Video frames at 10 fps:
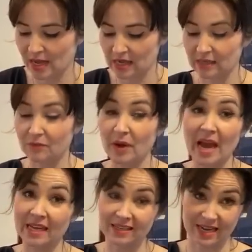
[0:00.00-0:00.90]
And if we
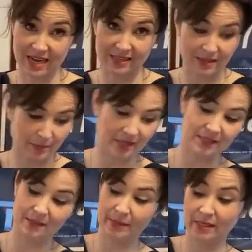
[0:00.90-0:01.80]
hadn't had the
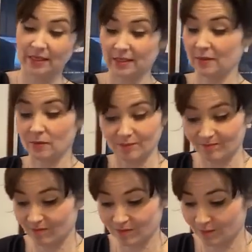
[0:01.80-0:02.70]
pandemic,
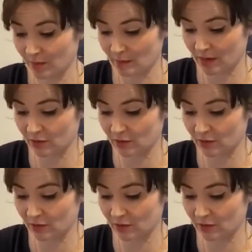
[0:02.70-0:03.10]
we might